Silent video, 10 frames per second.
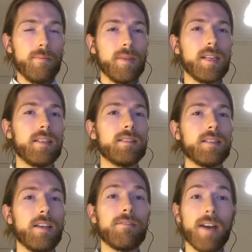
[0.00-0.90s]
is
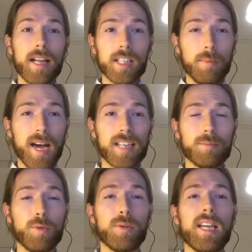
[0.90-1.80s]
a valid
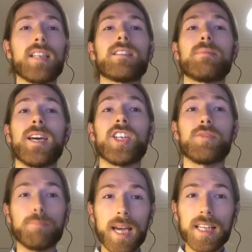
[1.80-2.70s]
passport and a
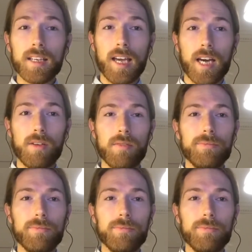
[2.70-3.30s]
Spanish bank account.